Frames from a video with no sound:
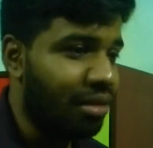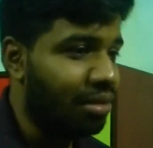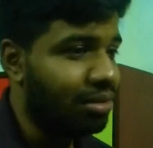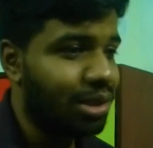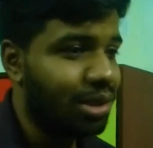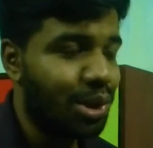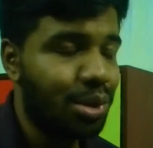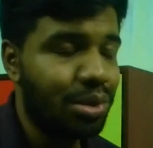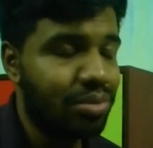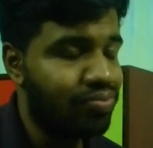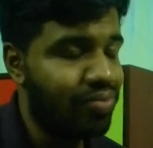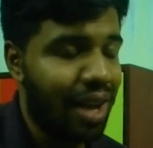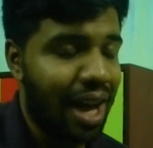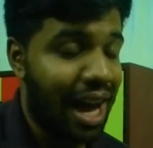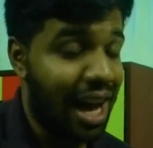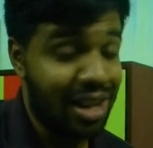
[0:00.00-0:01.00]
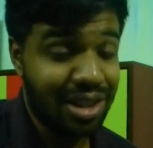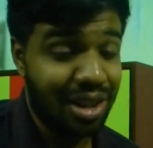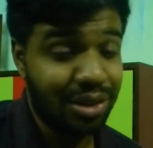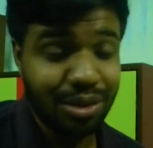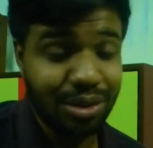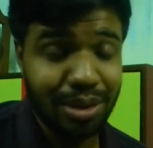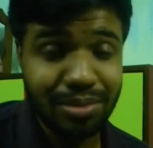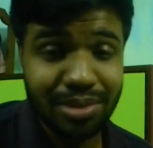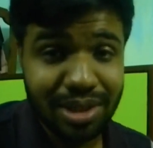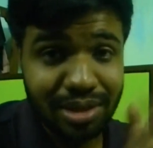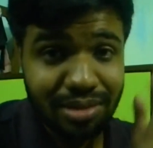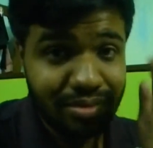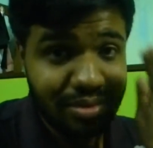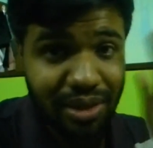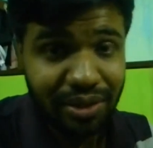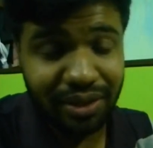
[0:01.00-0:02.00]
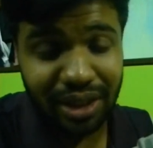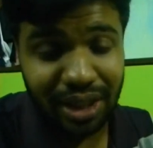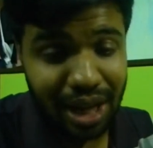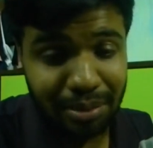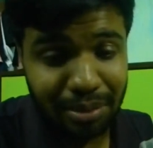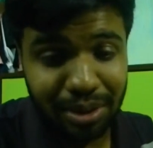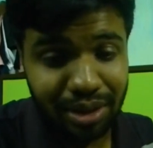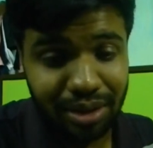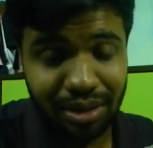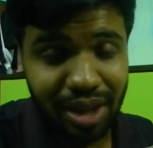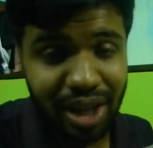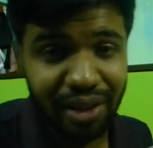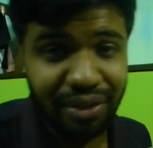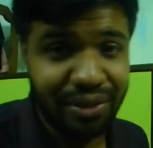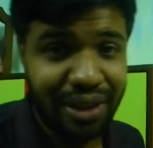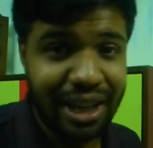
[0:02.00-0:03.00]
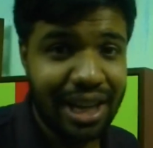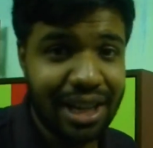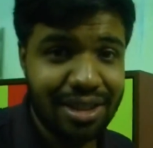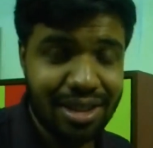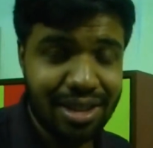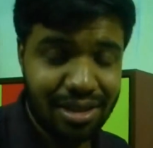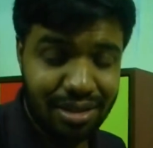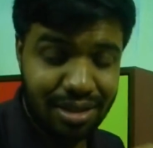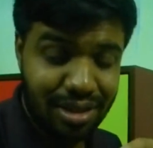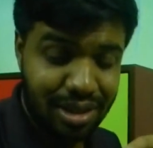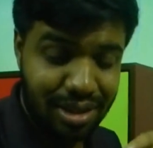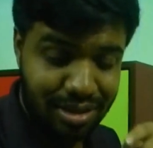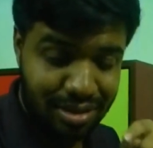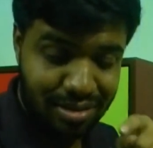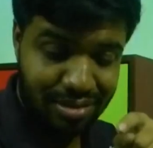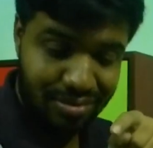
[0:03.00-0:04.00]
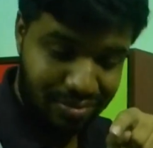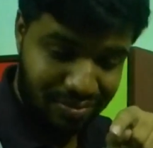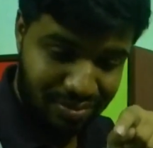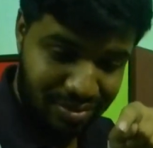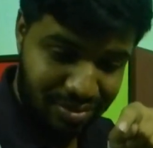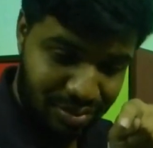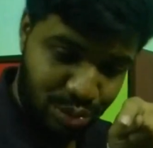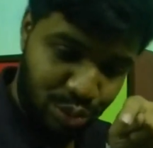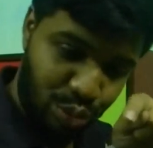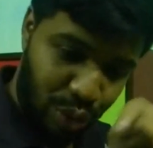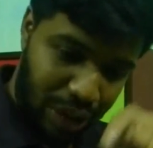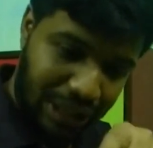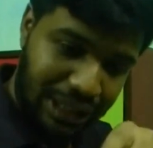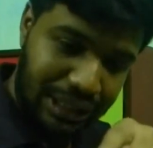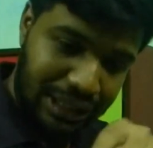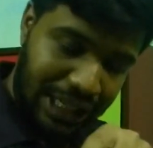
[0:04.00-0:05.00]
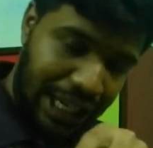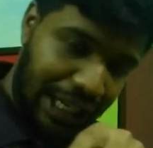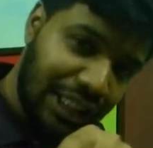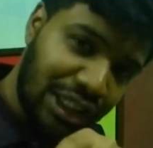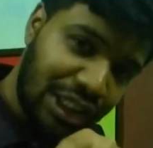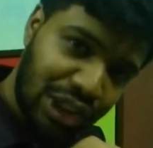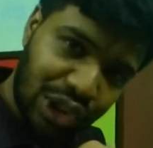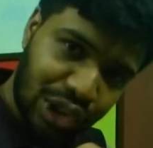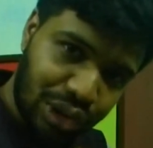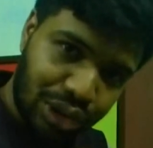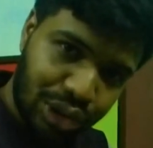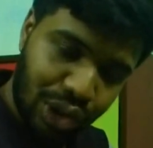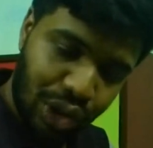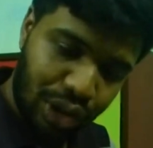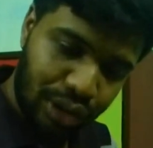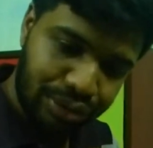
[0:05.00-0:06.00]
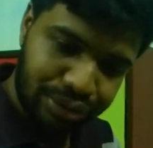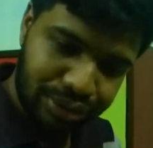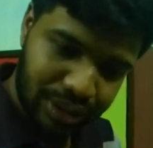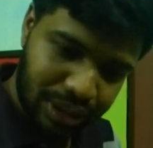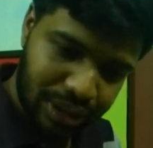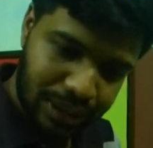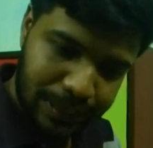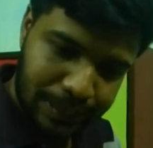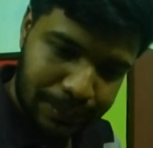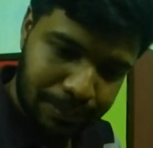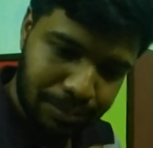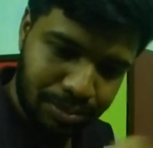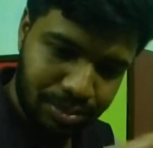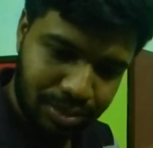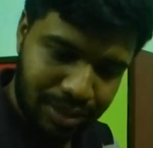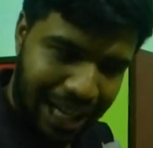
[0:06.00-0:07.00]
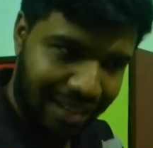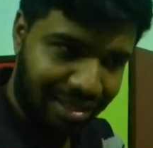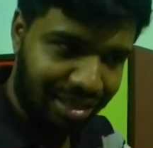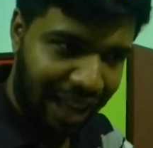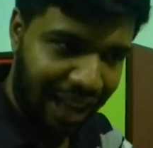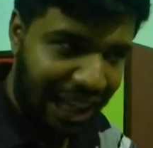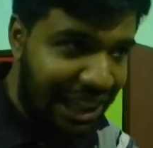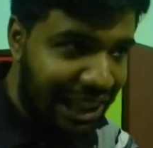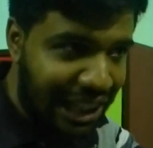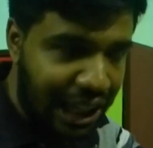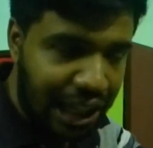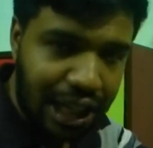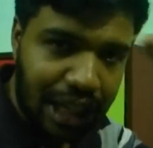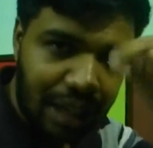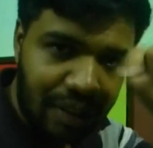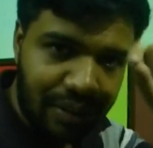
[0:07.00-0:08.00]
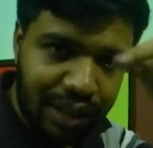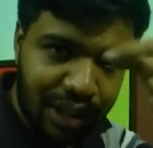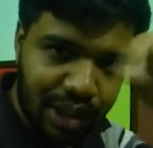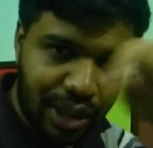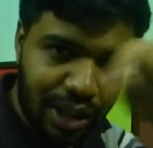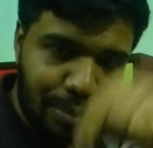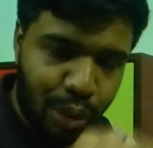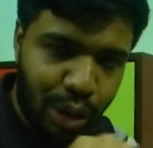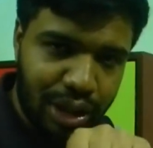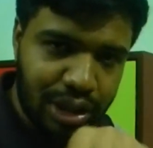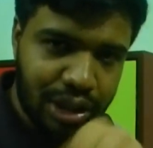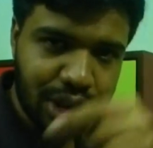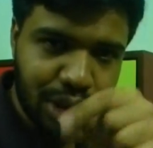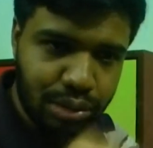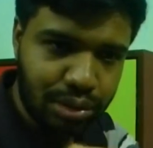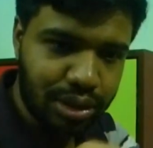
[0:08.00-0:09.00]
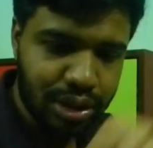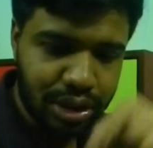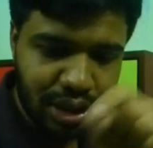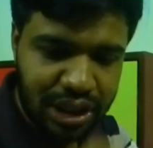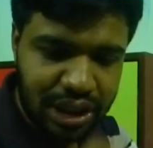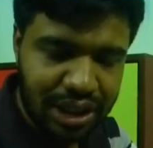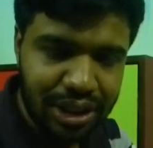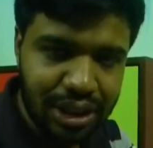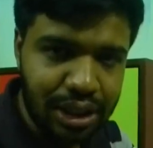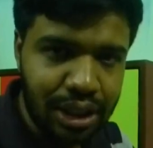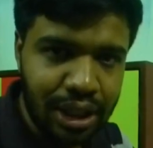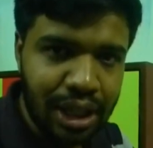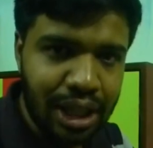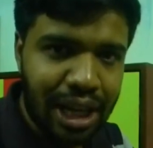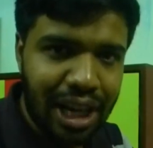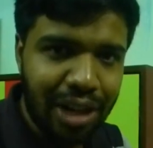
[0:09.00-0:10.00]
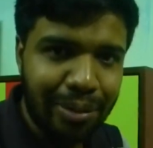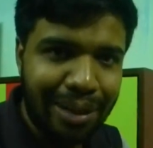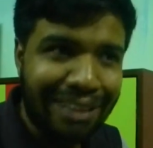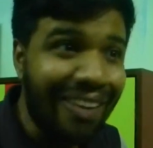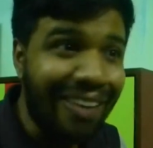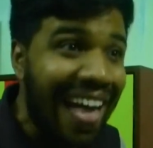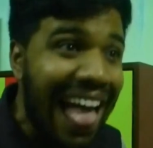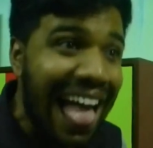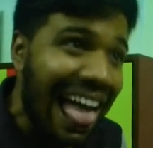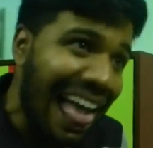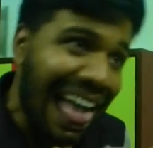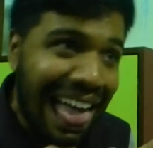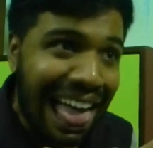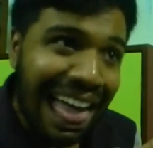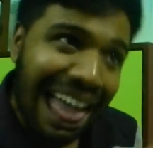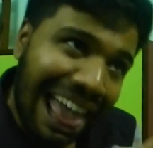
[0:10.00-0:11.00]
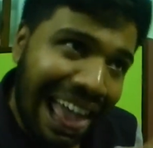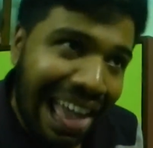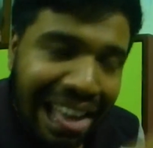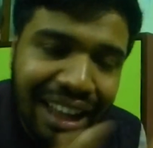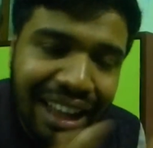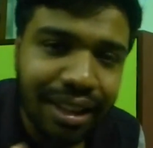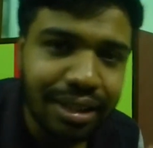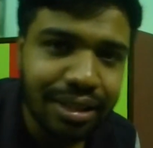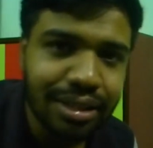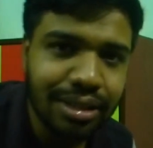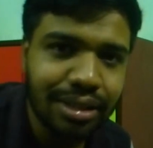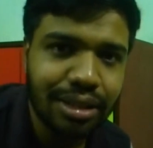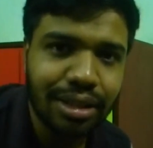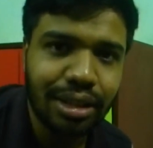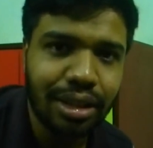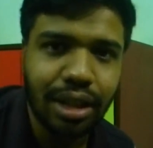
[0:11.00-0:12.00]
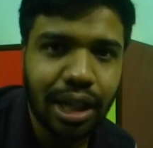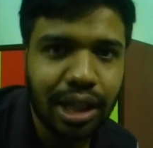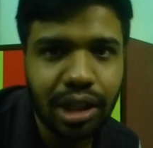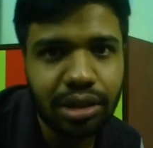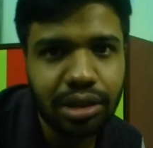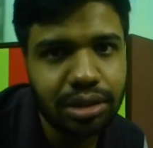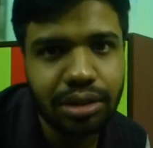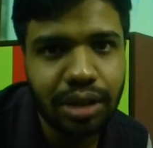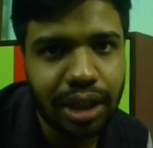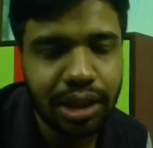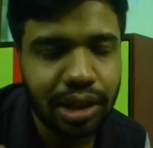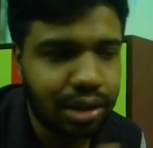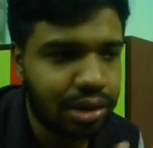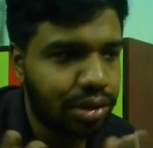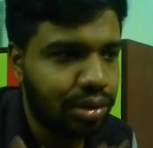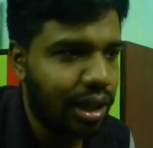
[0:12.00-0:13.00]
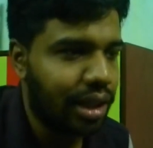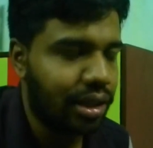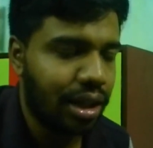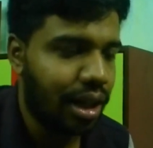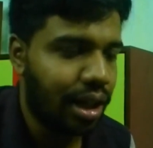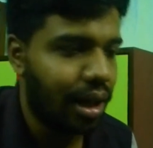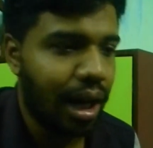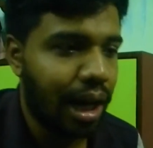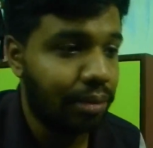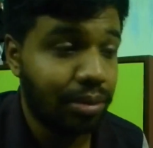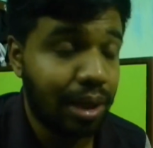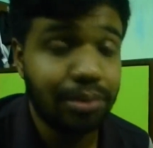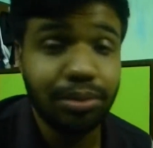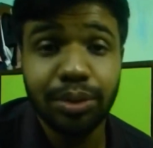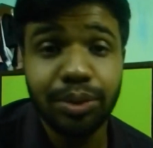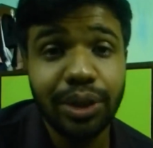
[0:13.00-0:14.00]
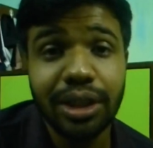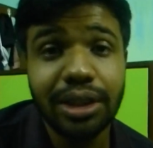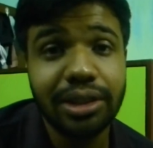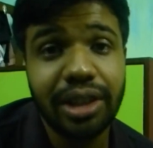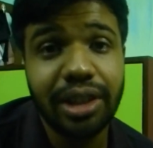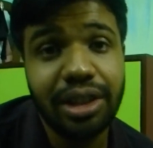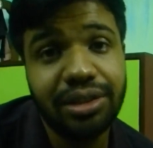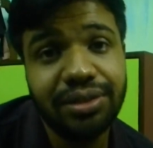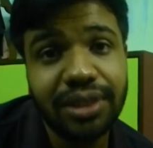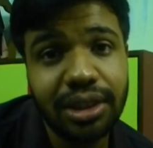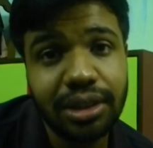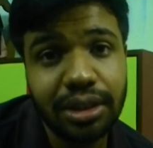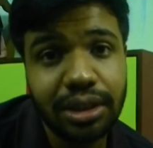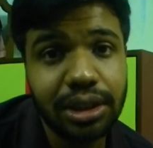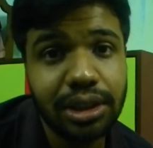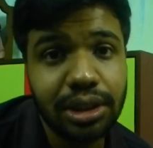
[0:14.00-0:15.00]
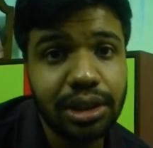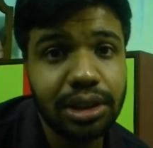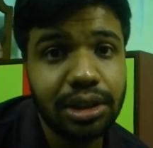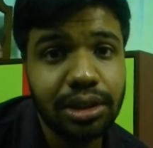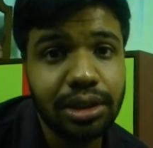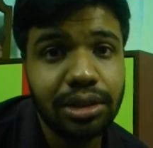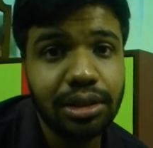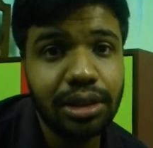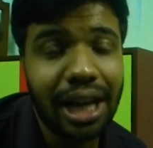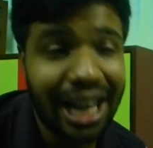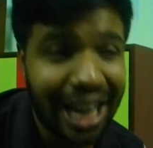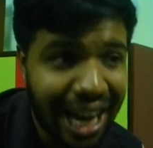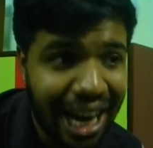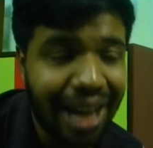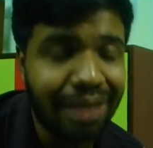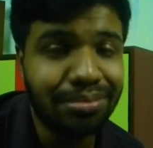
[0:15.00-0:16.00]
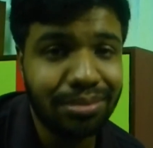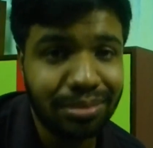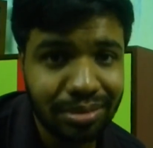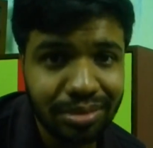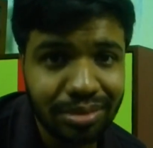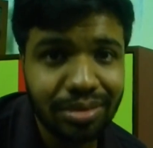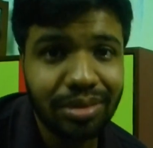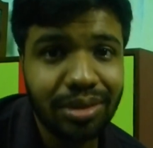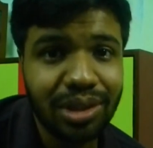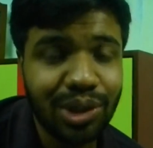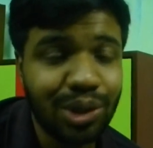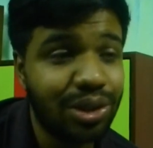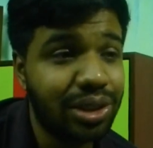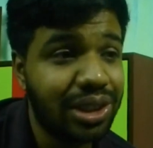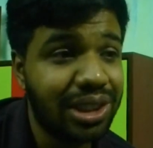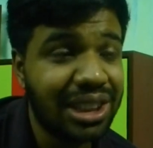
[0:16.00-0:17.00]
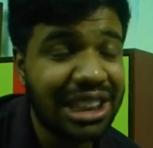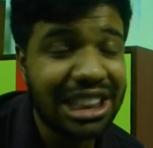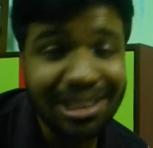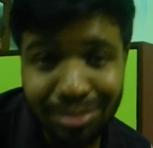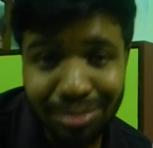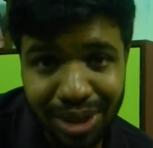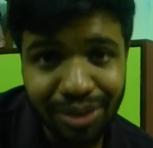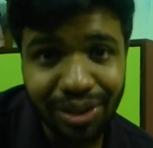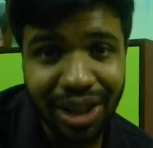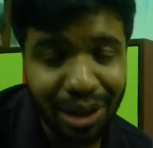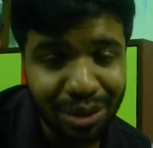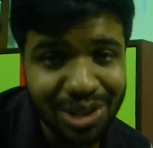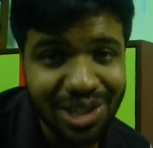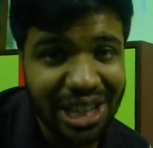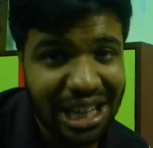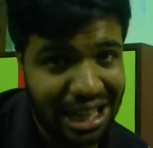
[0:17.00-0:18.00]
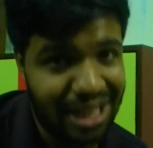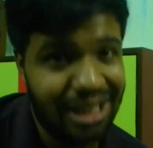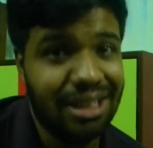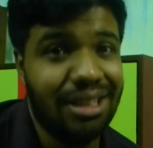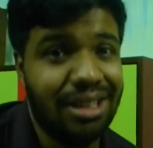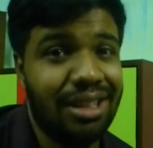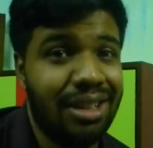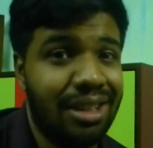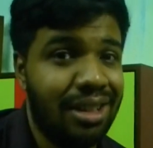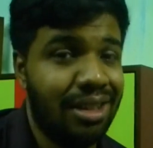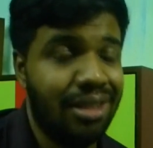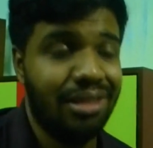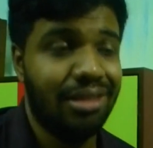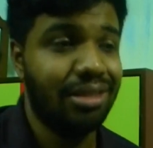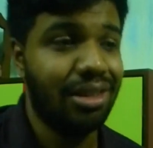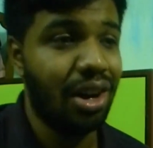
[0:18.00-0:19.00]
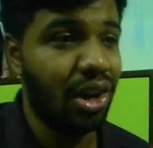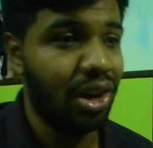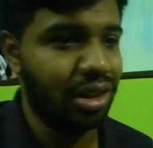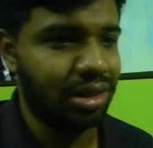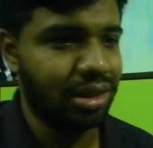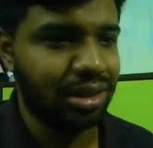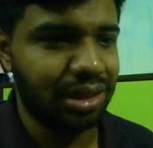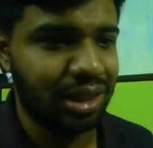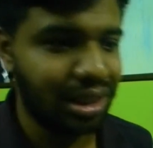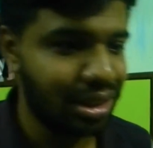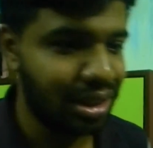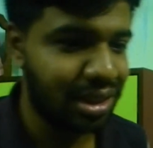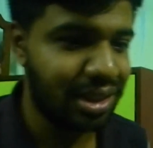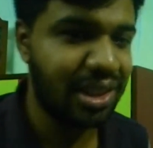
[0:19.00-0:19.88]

So hats off to them, definitely. I mean, if I get 1 inch of that thingy which they point use the needle, I'll be like, I can't do that. I'm really scared of needles. I am. You should see me when I was a kid. God, needles